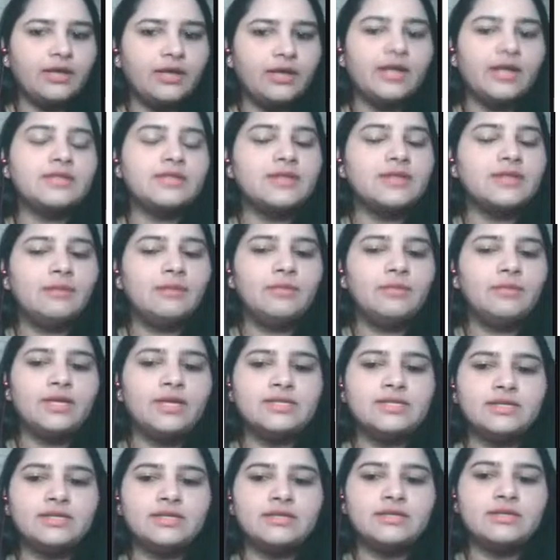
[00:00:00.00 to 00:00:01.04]
That at some
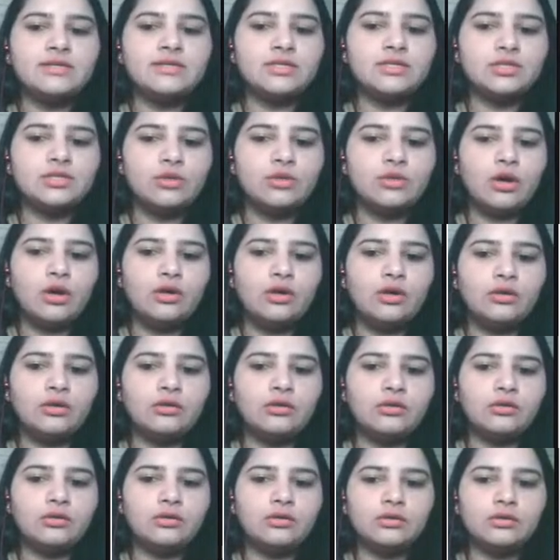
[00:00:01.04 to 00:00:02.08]
places it's not,
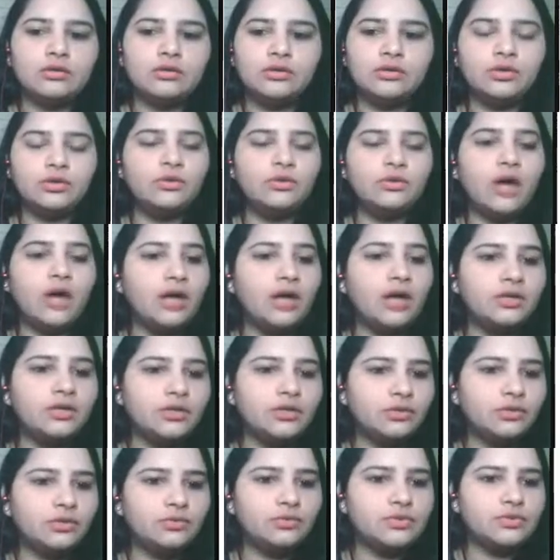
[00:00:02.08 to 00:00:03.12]
you can't
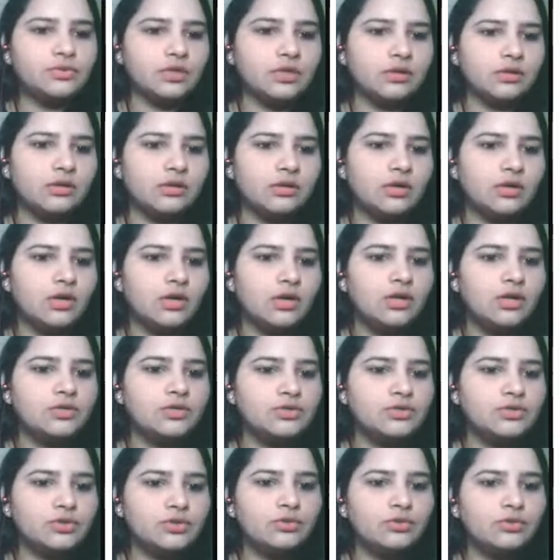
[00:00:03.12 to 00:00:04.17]
use it.
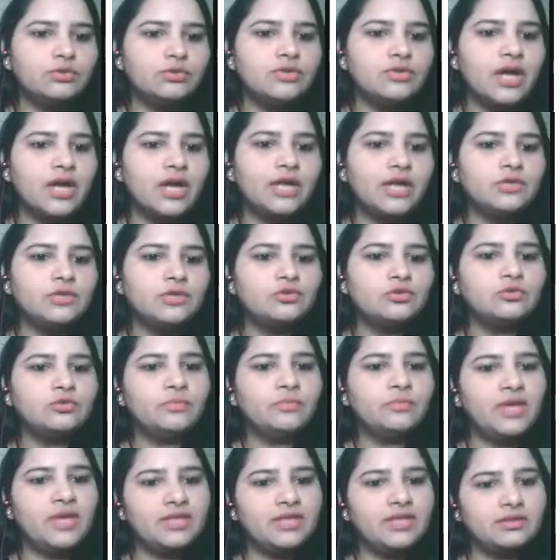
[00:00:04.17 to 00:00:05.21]
So try to
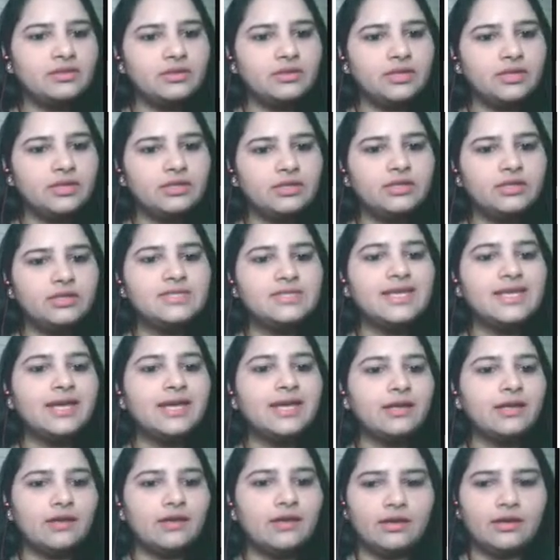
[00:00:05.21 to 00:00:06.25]
make it the
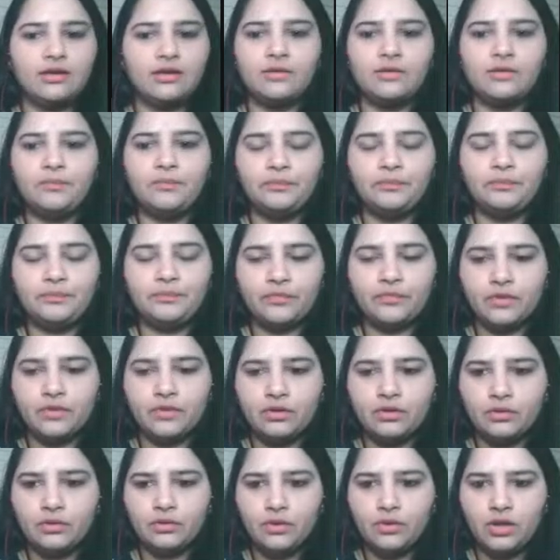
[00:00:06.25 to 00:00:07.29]
second idea.
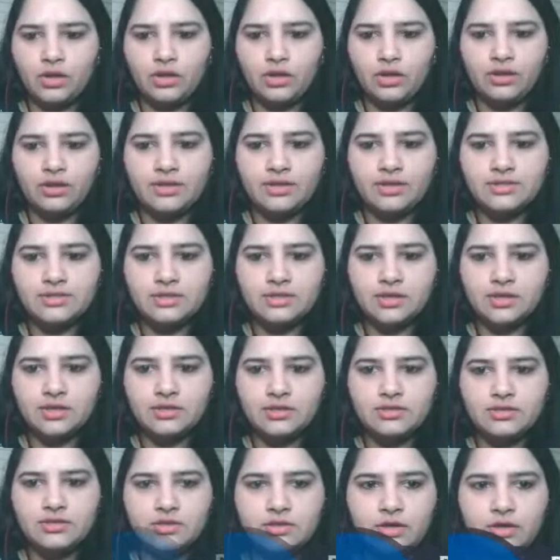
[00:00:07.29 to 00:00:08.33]
Okay, next
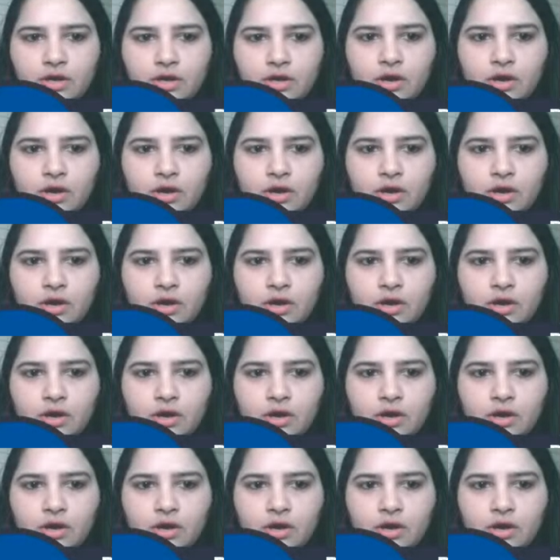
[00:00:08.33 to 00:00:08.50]
is